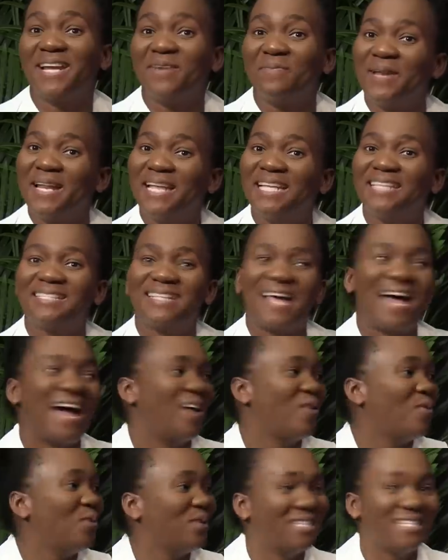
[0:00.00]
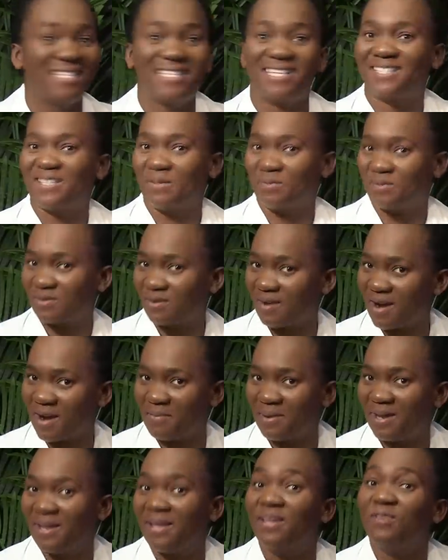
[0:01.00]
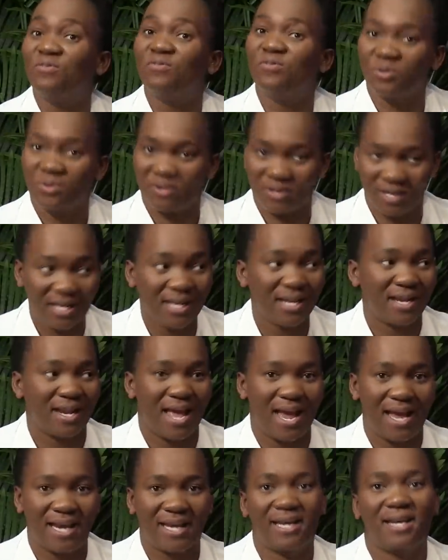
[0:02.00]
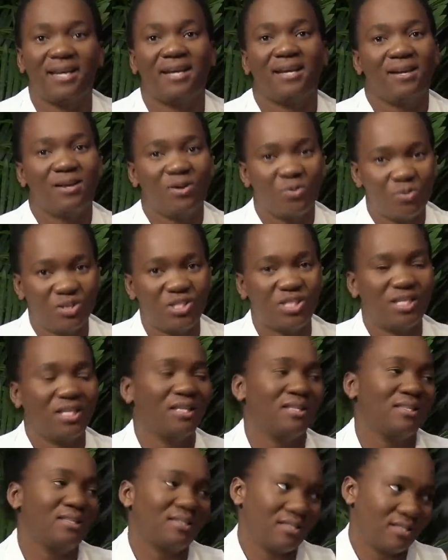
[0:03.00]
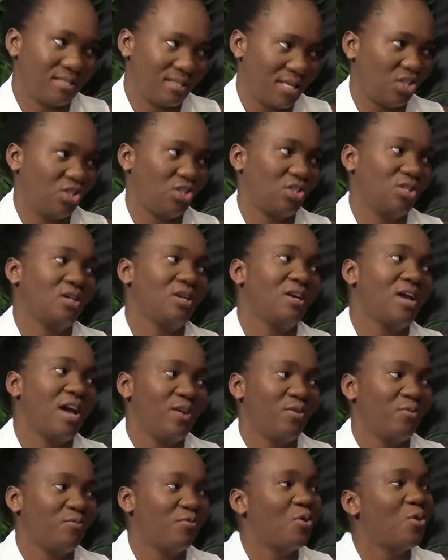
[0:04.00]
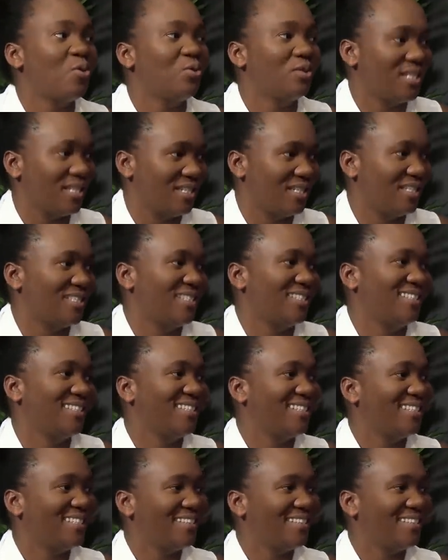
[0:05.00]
And please consider subscribing if you really like watching such kind of content.